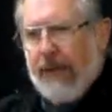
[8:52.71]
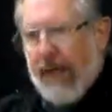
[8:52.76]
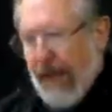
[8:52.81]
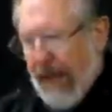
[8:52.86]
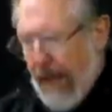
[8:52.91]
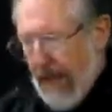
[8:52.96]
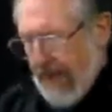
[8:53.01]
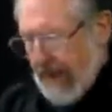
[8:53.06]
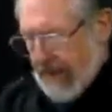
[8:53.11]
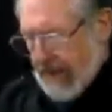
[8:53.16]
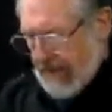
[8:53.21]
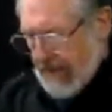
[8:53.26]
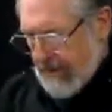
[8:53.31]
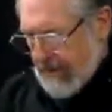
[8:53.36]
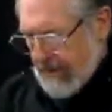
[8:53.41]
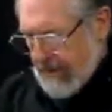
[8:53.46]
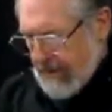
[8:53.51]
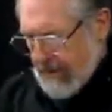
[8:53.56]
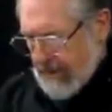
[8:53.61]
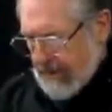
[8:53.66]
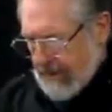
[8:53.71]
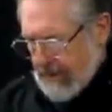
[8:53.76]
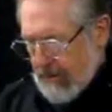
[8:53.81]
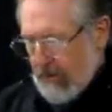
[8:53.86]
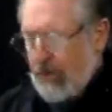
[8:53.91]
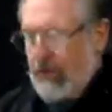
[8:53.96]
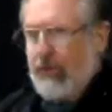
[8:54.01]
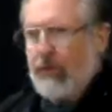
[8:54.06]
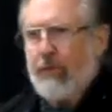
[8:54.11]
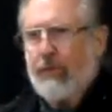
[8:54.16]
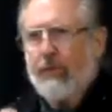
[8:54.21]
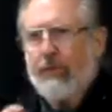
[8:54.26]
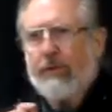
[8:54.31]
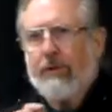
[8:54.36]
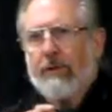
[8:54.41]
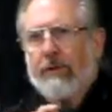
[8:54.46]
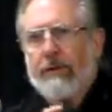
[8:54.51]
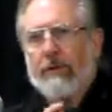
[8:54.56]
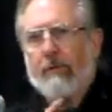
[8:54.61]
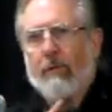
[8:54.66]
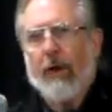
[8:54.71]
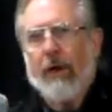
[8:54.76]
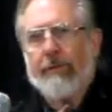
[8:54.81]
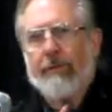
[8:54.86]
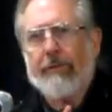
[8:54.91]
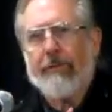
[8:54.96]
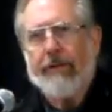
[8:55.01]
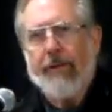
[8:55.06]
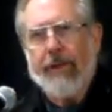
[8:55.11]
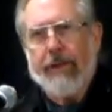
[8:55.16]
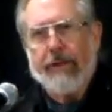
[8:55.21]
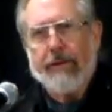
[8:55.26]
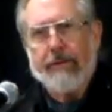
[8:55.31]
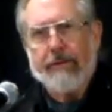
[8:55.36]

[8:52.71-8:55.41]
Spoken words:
can't do one thing.